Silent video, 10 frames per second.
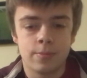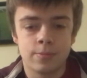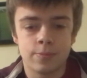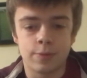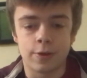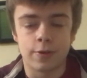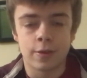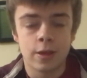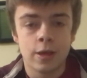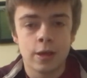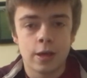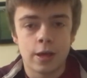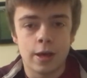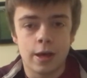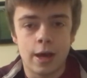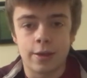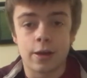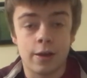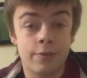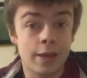because as
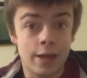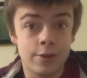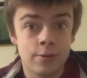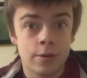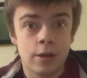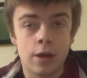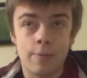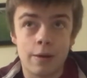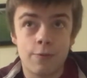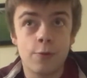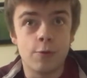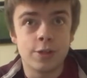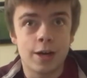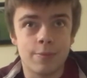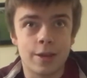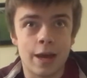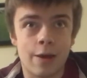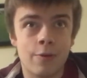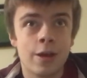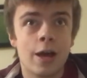I have said about 4 times
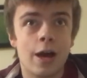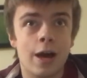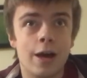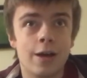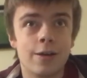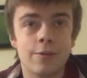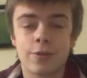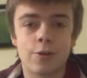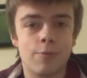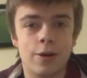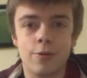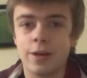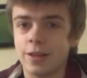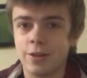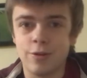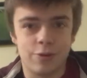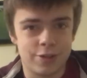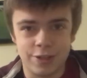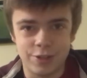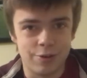now, stop-mo is
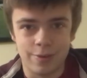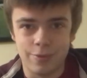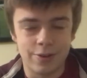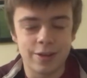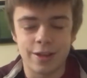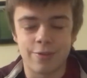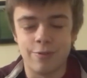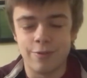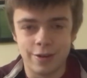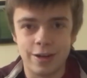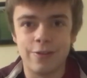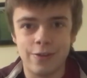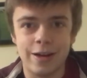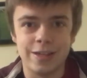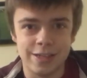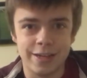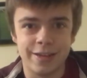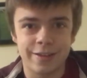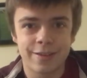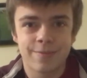not enjoyable. It's really, really
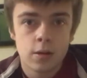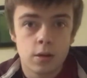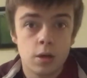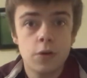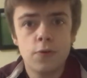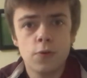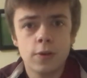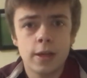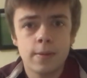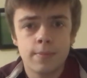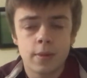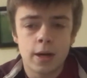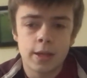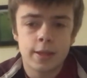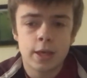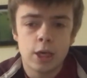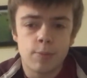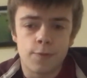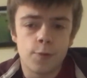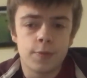tedious. Overall then, I'd say
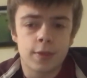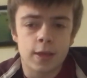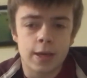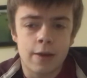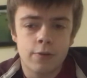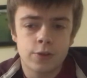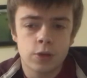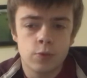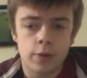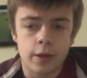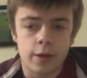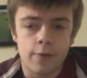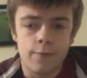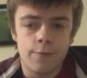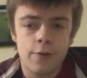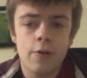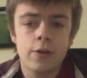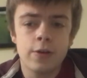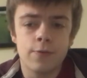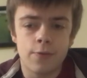performance and character was like a
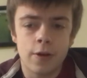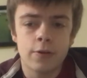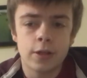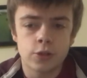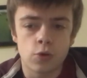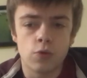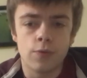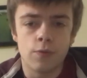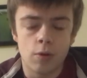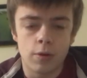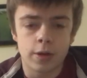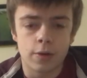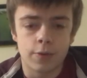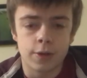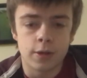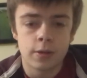very, very tall roller coaster.